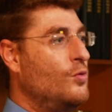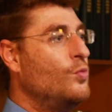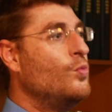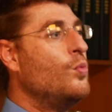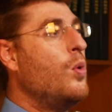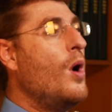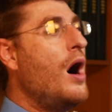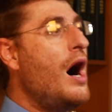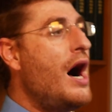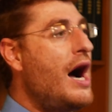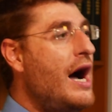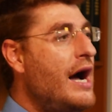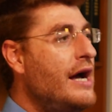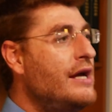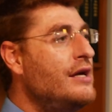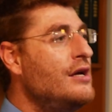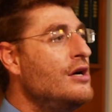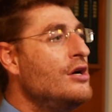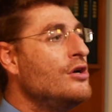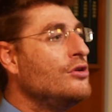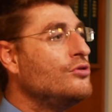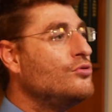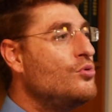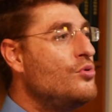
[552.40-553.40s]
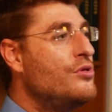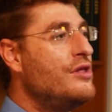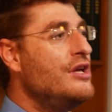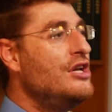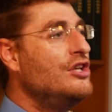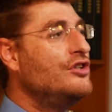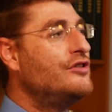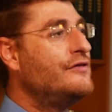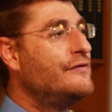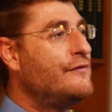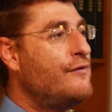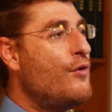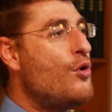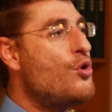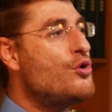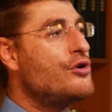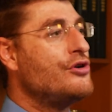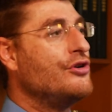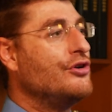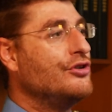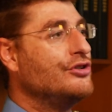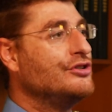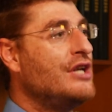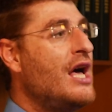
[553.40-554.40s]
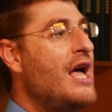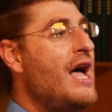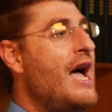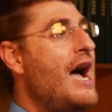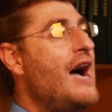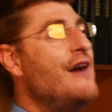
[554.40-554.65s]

Why do these foreigners